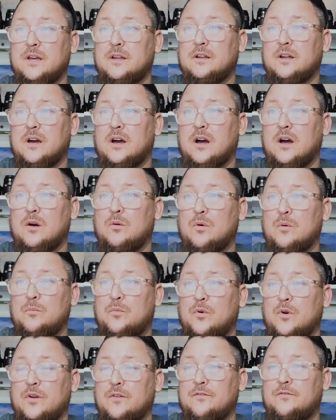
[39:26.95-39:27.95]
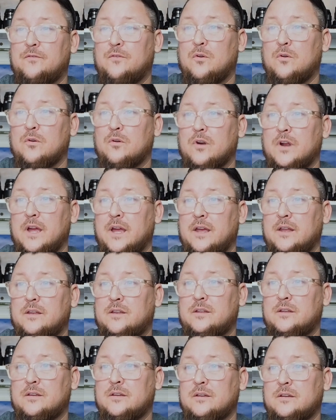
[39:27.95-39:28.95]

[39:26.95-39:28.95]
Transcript: 1.48,